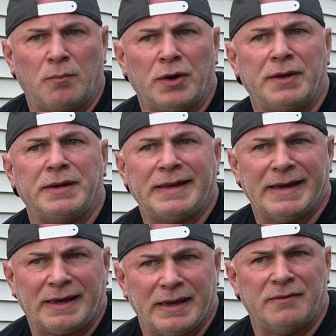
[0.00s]
would
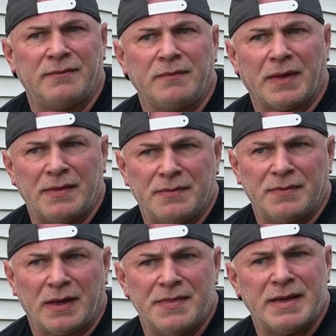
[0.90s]
kick in and,
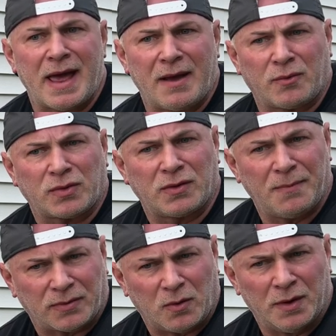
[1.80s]
and then
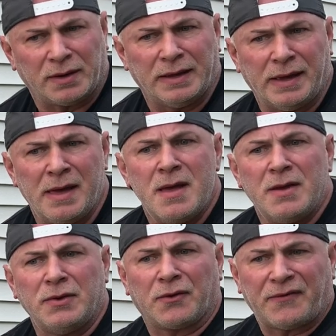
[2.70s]
subsequently
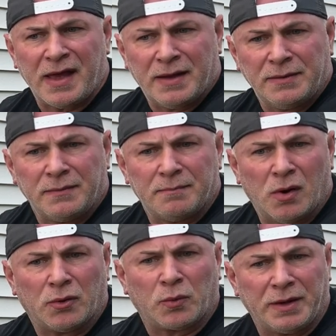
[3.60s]
your fan
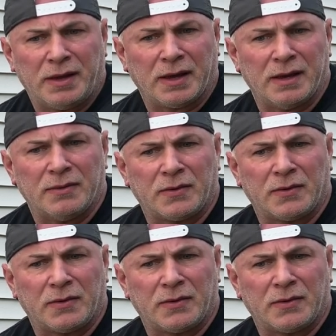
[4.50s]
motor would kick in.